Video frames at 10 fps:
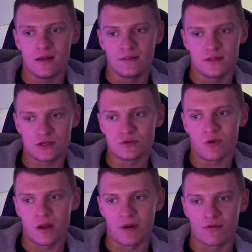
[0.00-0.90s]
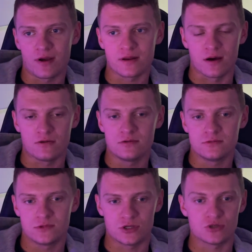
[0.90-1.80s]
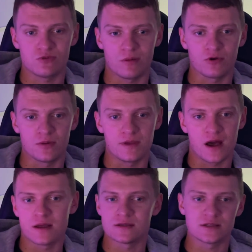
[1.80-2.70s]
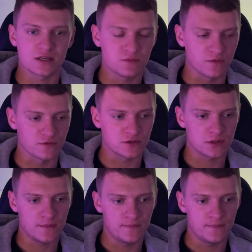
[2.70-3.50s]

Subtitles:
this is where I'm at right now. This is what I'm going to be at in 6 months.